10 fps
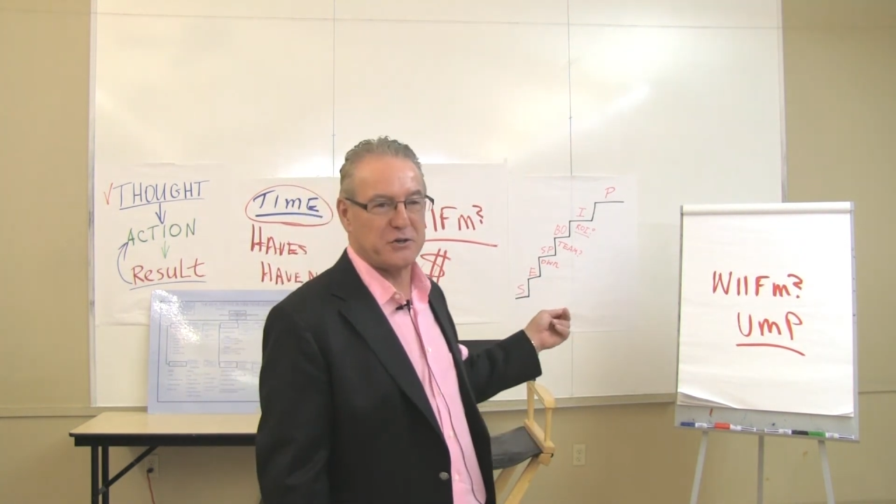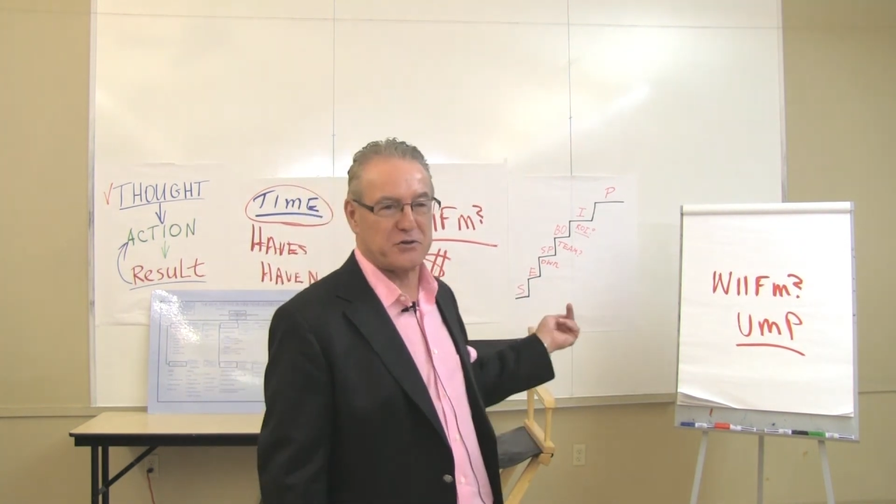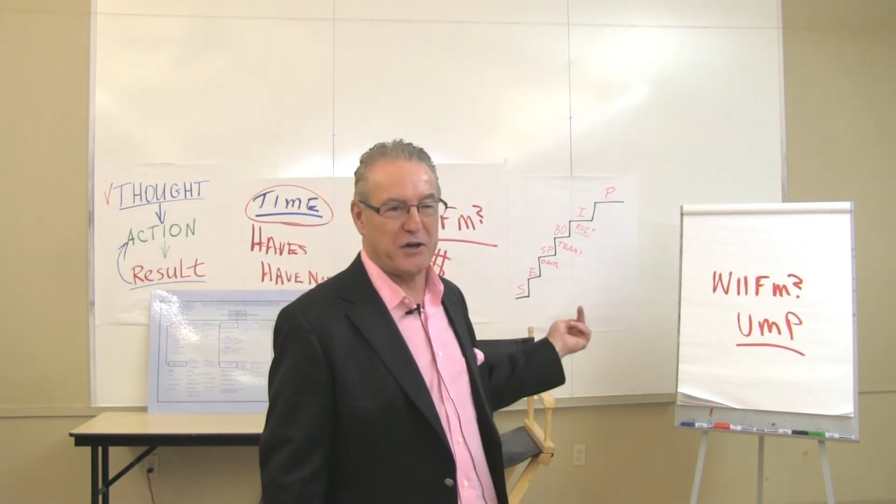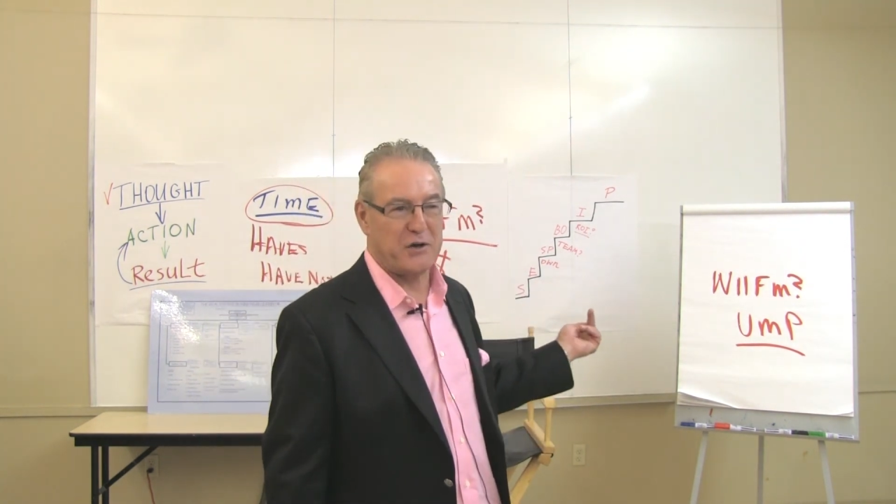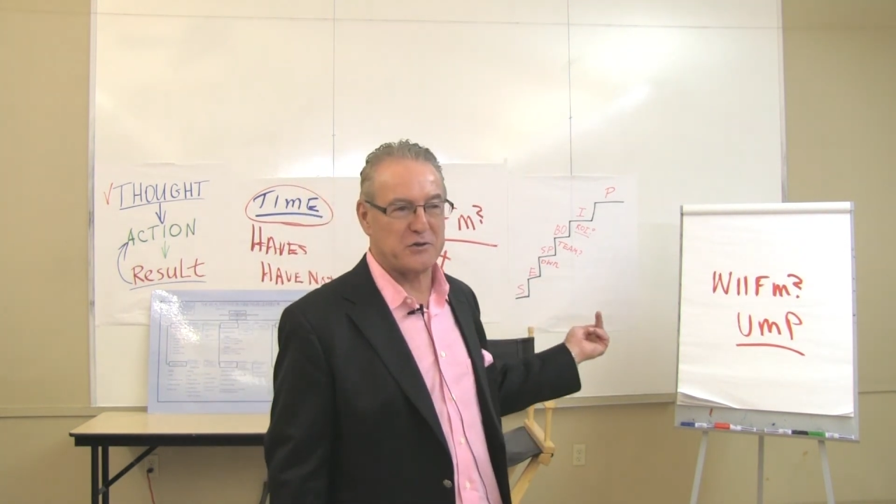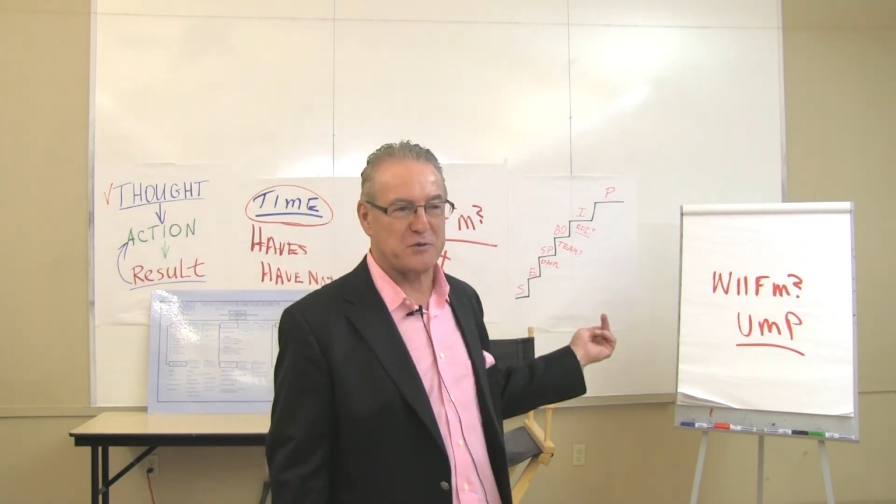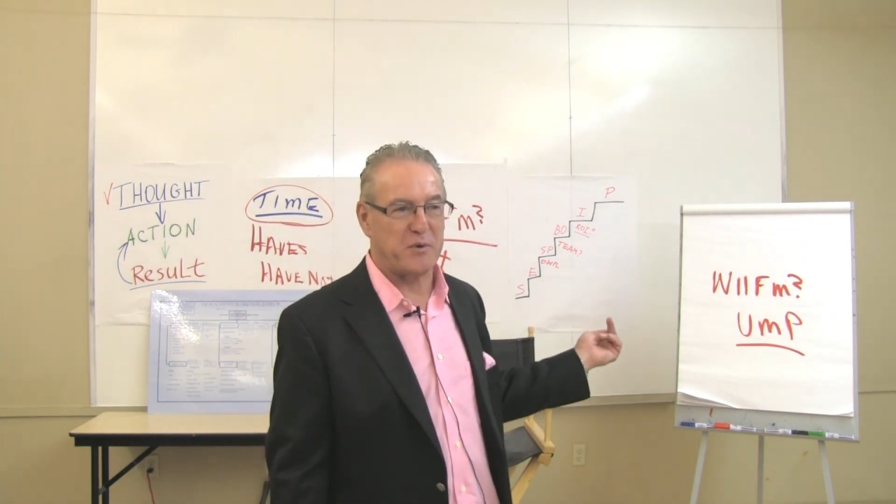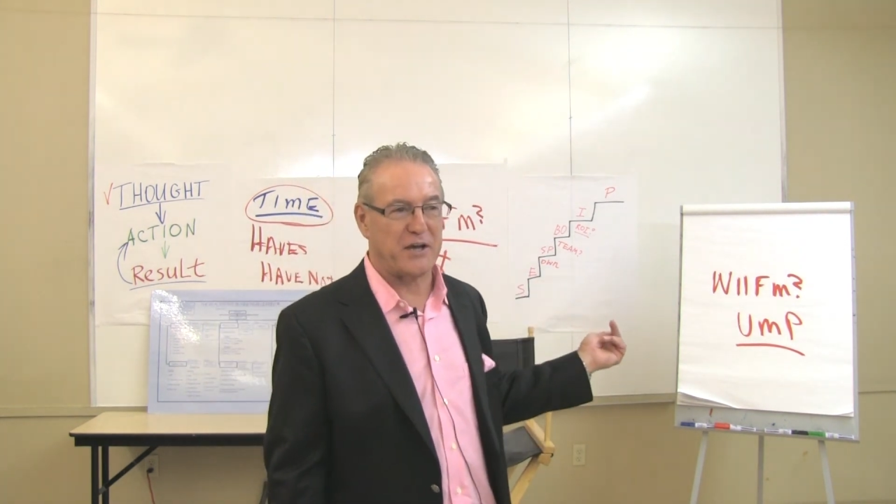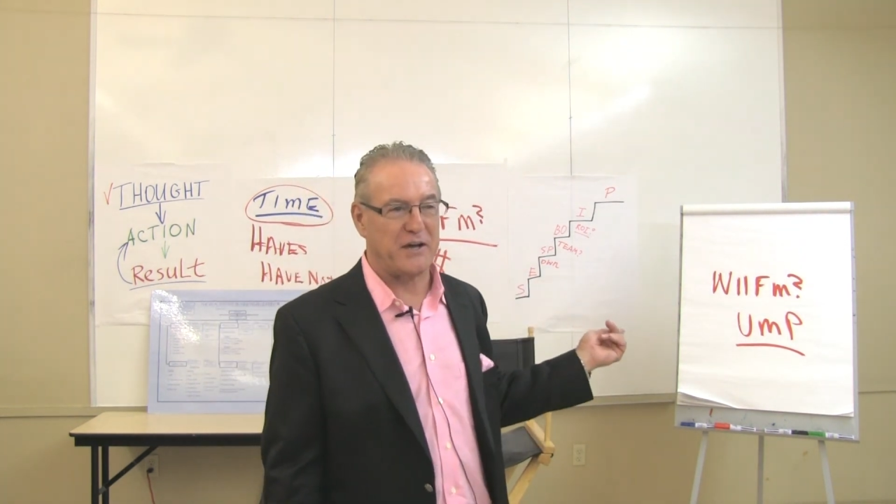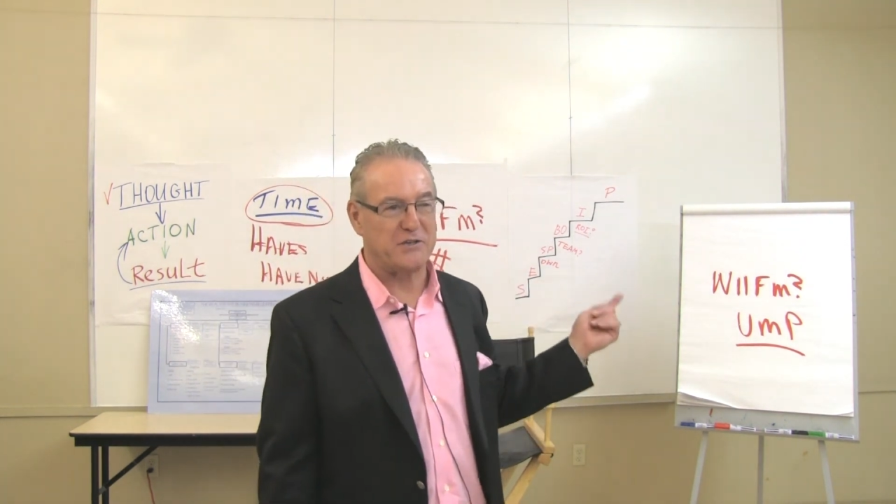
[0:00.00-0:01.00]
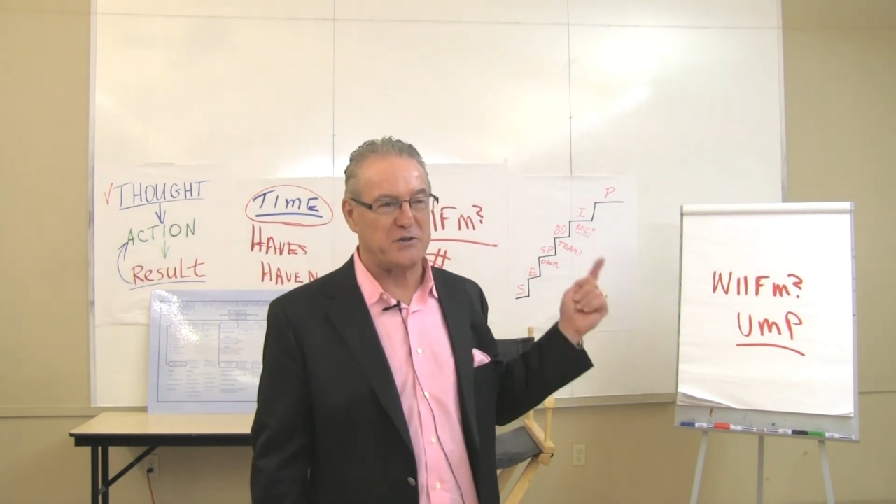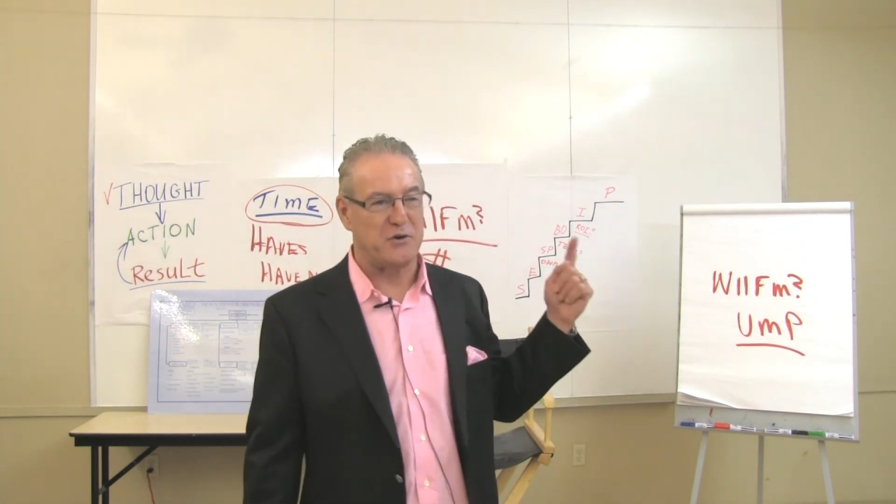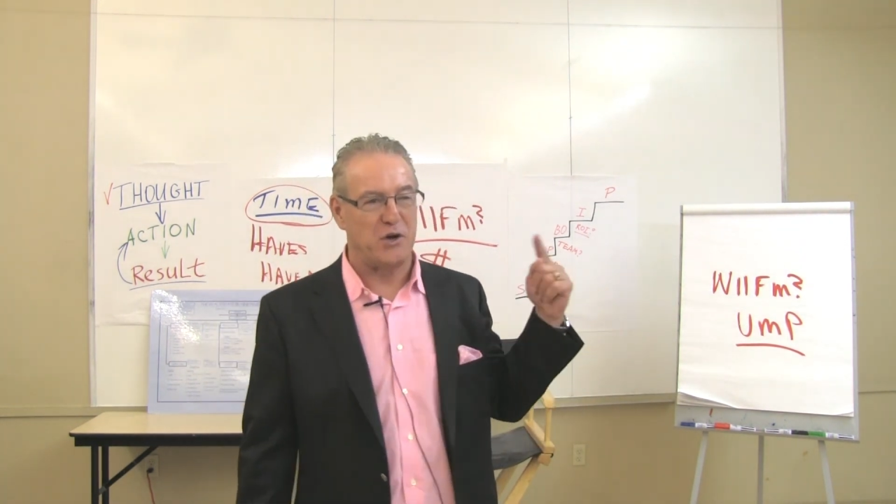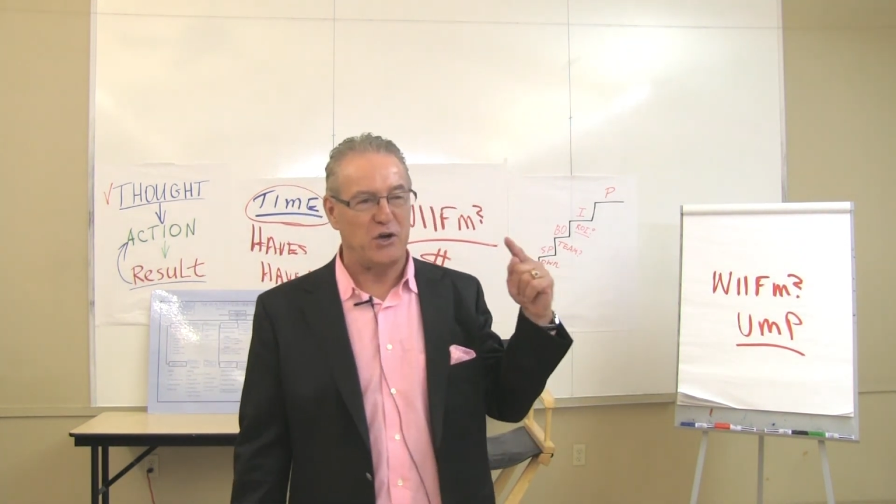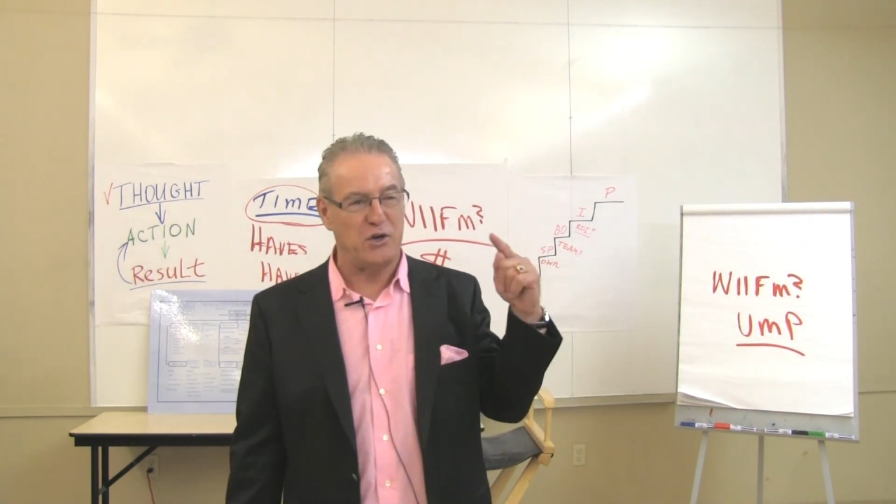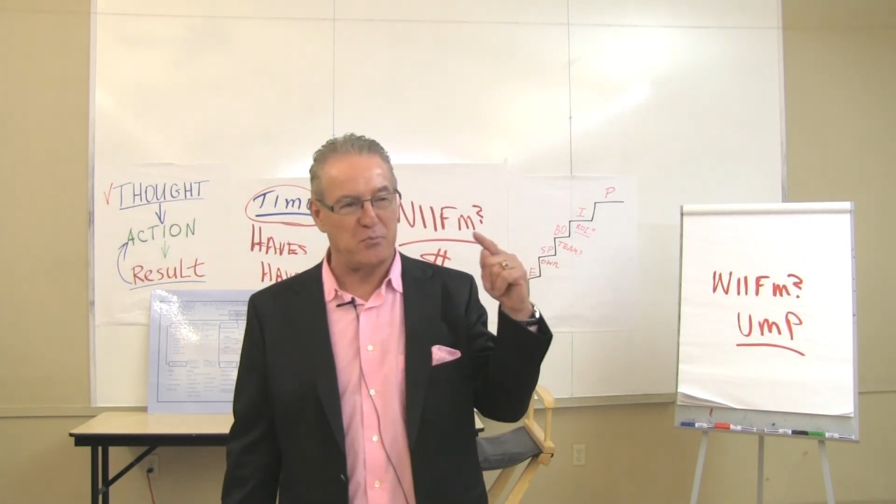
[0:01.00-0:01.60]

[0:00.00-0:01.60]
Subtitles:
you're toast because you